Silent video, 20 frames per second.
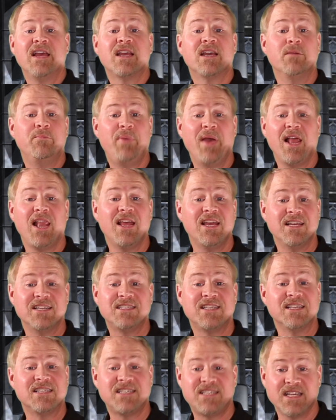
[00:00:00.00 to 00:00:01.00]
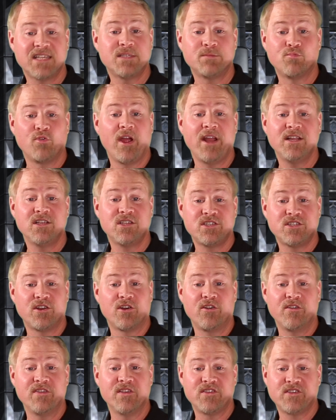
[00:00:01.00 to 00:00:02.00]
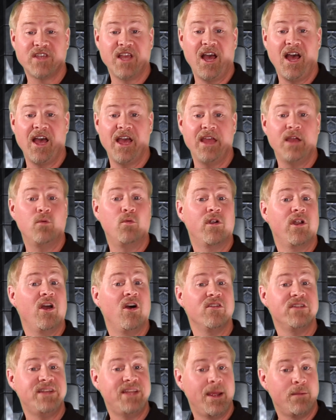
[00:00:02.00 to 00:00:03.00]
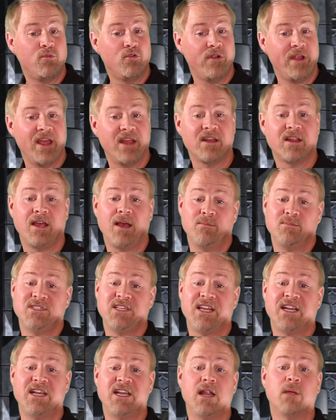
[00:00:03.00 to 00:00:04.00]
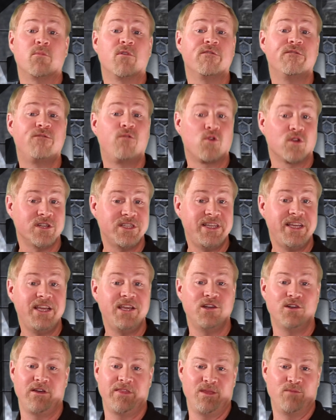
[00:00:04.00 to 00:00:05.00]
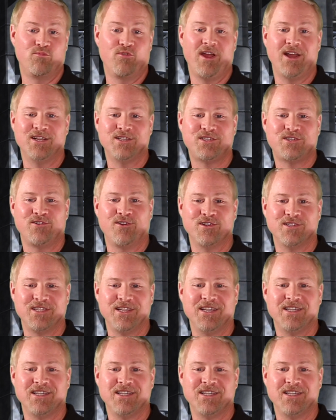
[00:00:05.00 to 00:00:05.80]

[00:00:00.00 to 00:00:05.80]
Capella is the 6th brightest star in the sky, where Aldebaran comes in at number 14 on the brightest stars